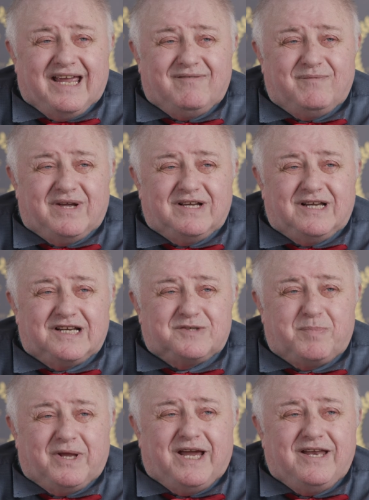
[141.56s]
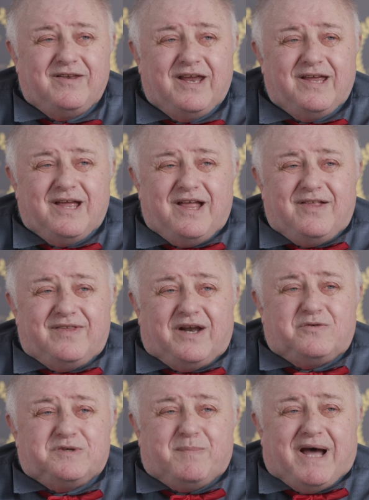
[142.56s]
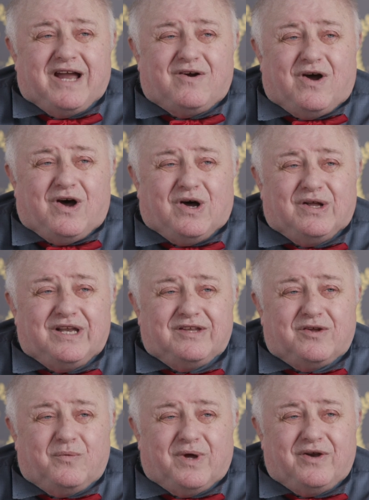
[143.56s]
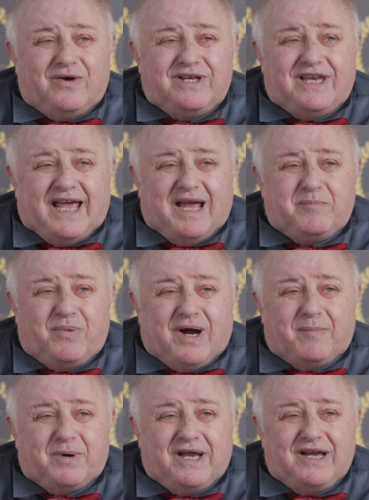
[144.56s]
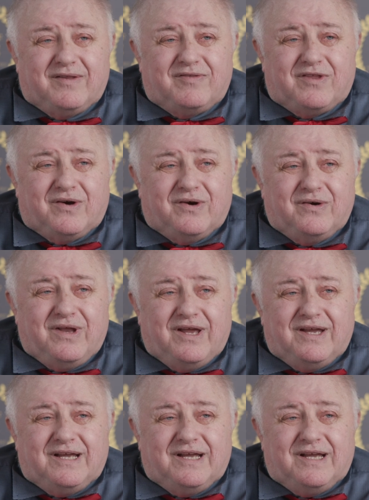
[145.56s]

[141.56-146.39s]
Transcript: and explained that it was my call and that the runner had tagged properly at third